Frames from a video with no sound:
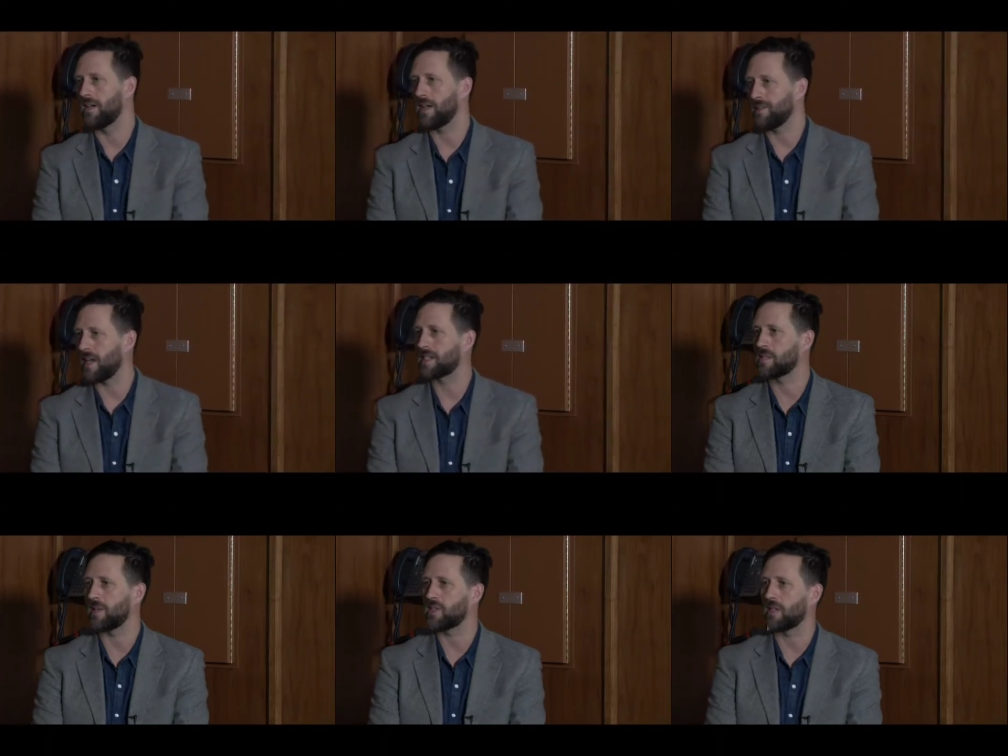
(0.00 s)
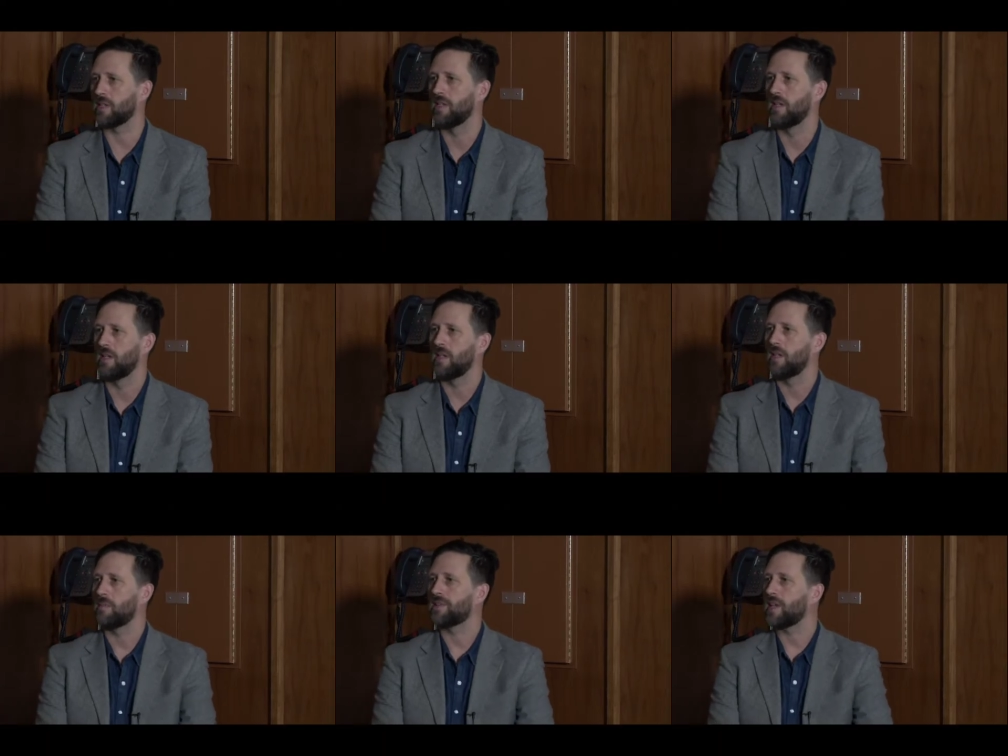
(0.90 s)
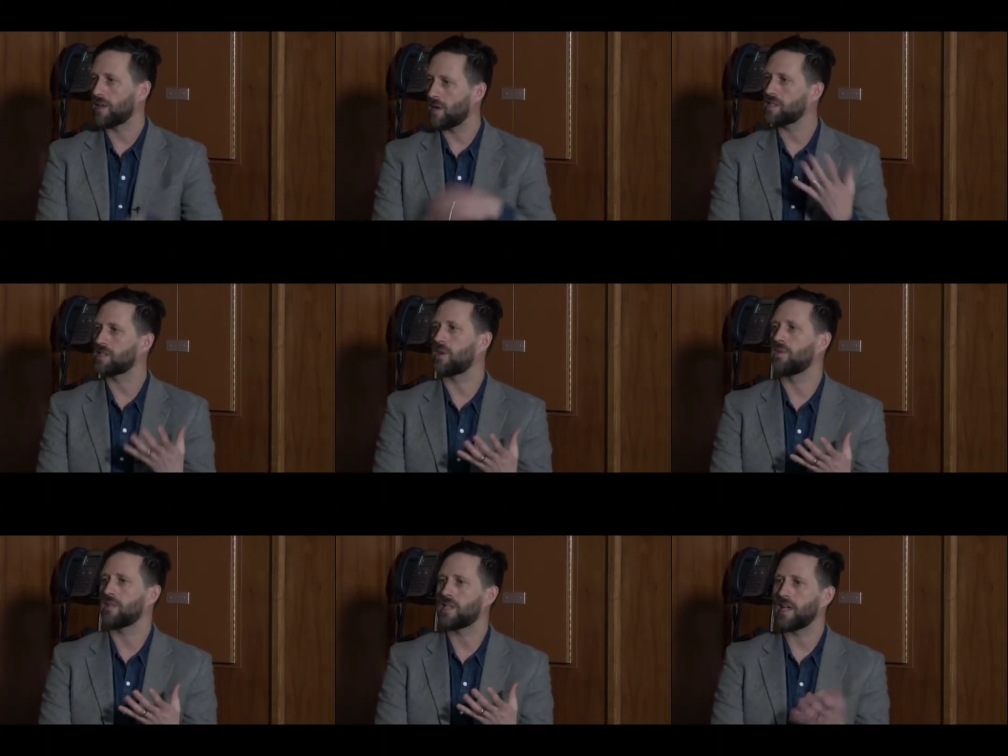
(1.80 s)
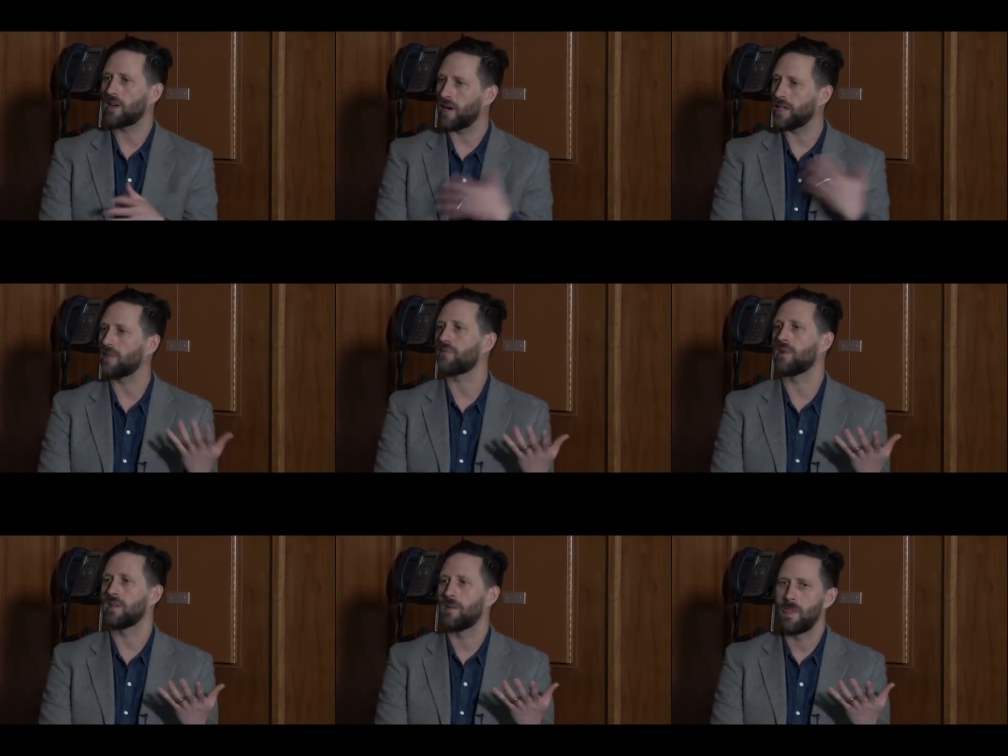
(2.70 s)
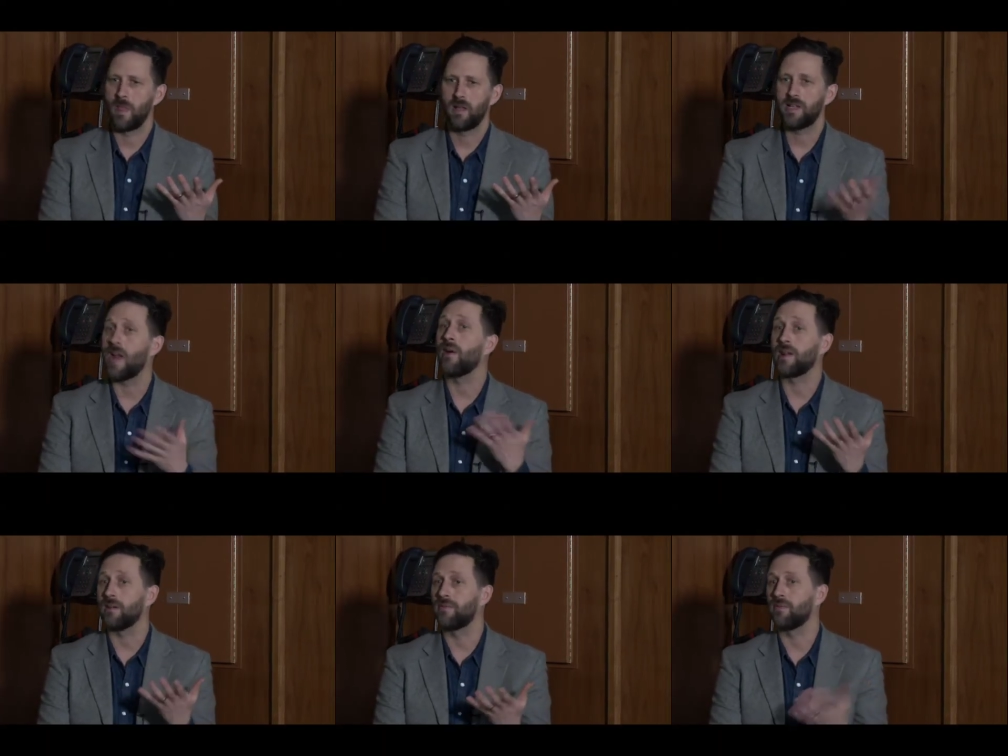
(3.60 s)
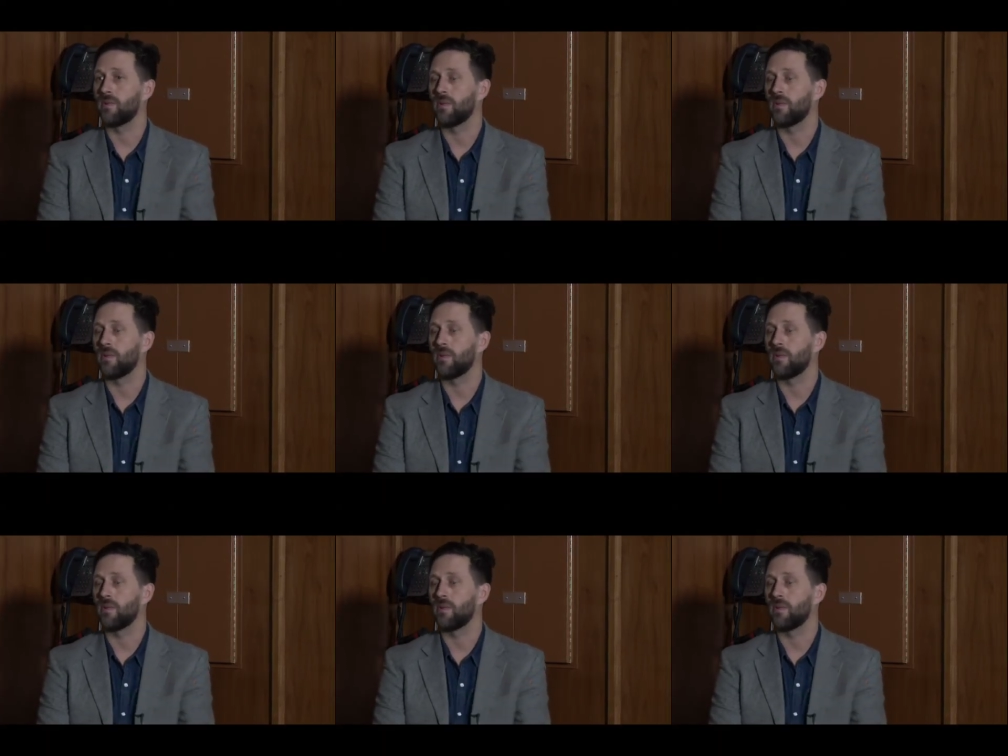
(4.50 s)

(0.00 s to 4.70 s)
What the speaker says: in the exhibition, but they could also take on a different narrative